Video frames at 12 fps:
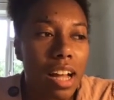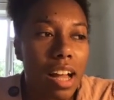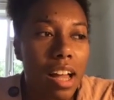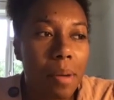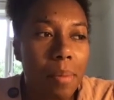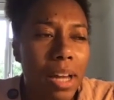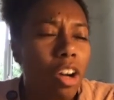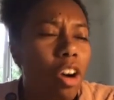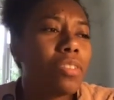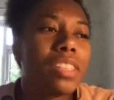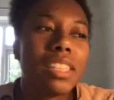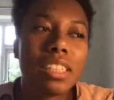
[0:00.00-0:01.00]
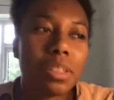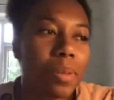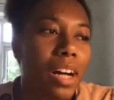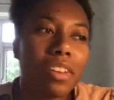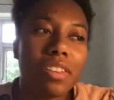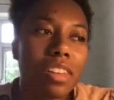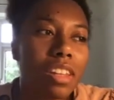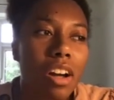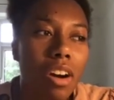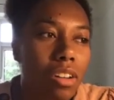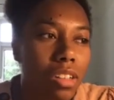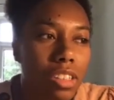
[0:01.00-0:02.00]
And obviously as well,
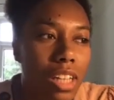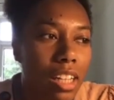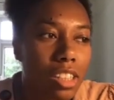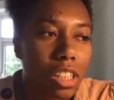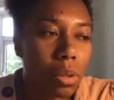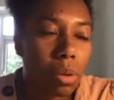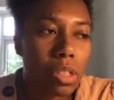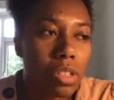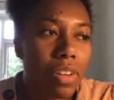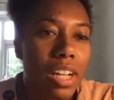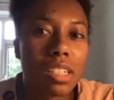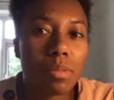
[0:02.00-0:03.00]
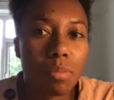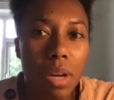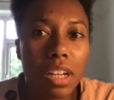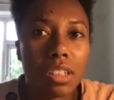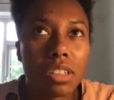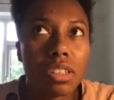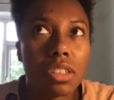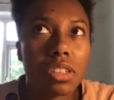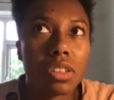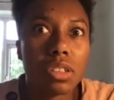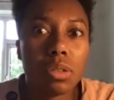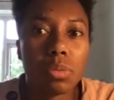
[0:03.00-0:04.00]
the challenge that you always face is making
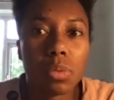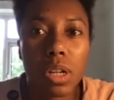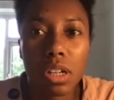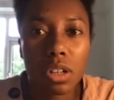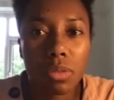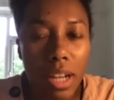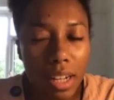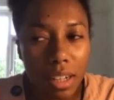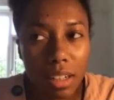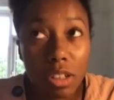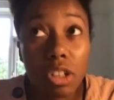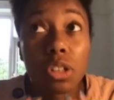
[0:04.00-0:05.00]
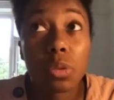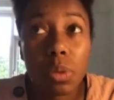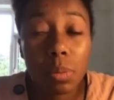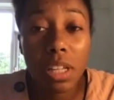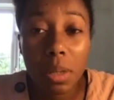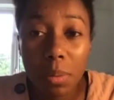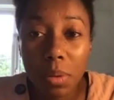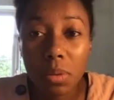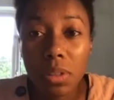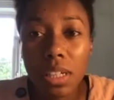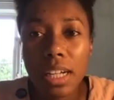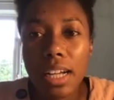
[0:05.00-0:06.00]
sure you work good with
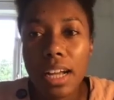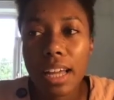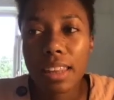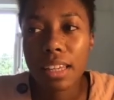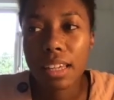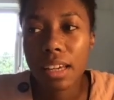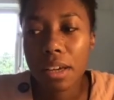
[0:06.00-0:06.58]
people. I think